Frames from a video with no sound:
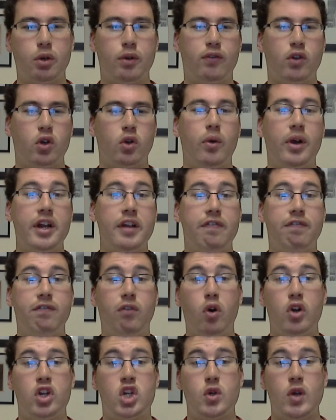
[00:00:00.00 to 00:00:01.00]
review, or any
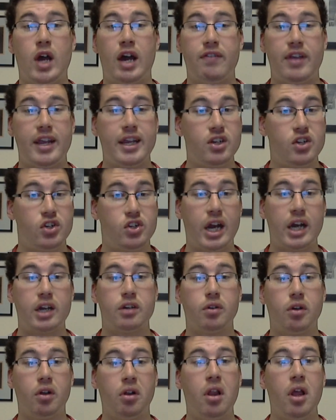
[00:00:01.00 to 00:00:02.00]
thoughts you have in
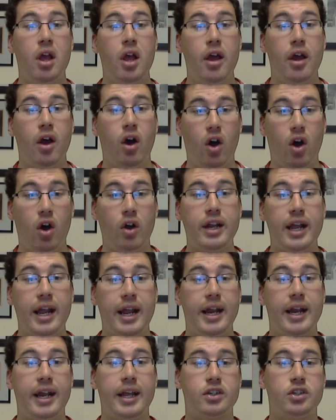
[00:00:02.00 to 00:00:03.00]
general on
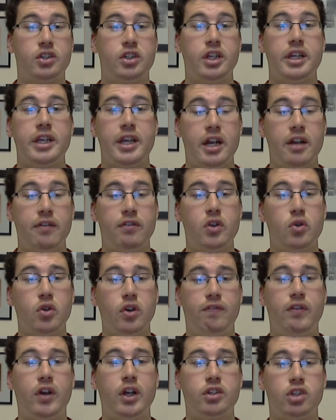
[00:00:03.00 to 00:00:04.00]
NXT. And if you're
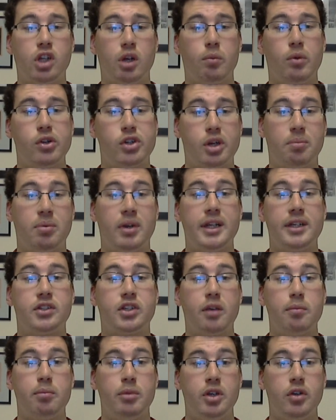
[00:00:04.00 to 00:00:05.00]
a first-time watcher, please
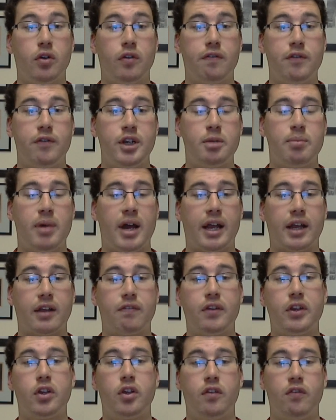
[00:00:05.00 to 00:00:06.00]
give me your feedback.
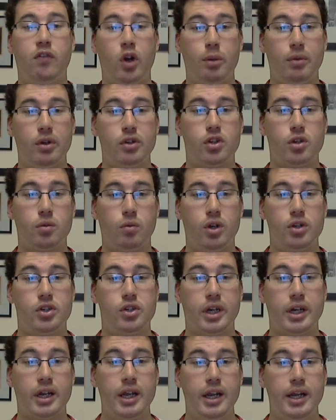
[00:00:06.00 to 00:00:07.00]
Thank you very much for
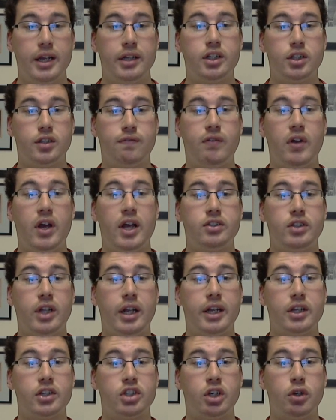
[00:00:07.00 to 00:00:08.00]
watching this first
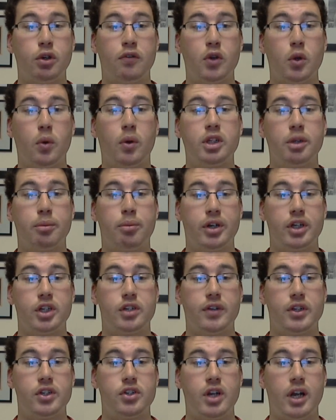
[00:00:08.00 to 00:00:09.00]
NXT review on the British
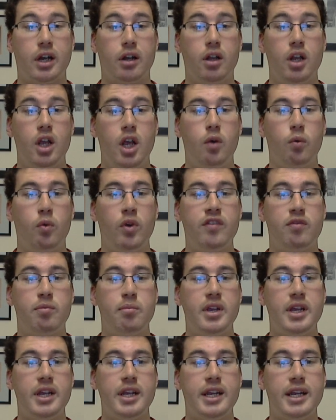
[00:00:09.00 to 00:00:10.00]
Fist channel with
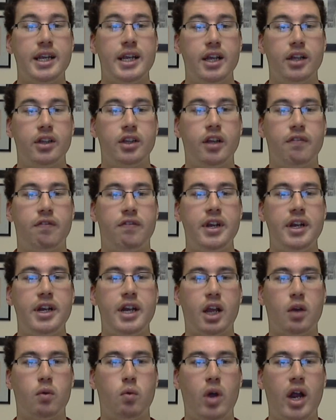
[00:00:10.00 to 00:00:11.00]
me, the
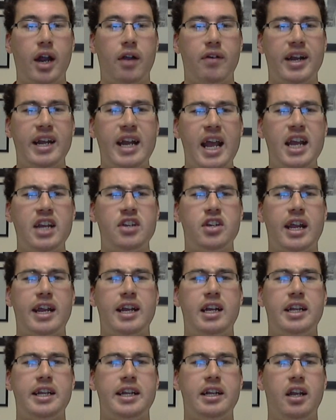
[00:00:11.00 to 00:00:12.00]
V-neck wearing, AJ
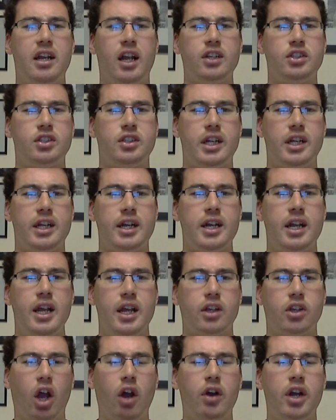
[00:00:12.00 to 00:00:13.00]
Lee lusting,
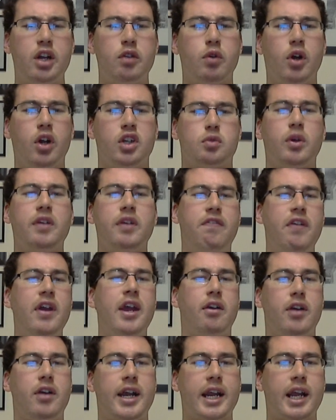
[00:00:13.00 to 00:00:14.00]
Cody Rhodes
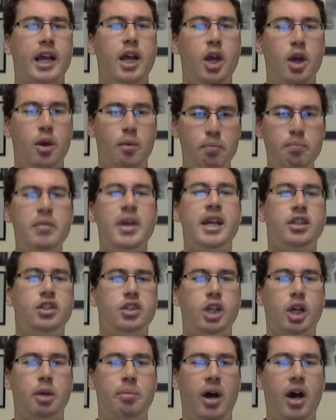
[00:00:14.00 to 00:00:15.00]
revering,
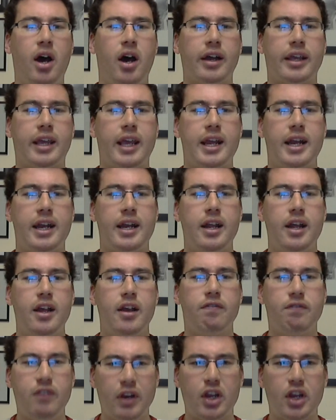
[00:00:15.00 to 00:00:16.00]
Mr. Parkin.
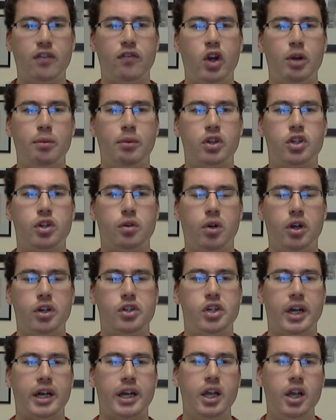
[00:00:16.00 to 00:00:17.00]
Thank you very much for
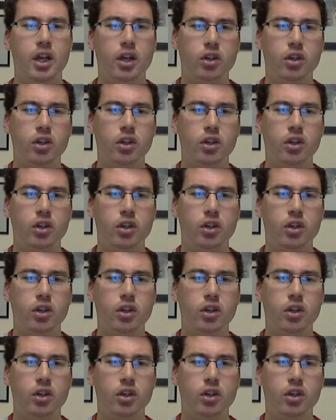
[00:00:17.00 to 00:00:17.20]
watching.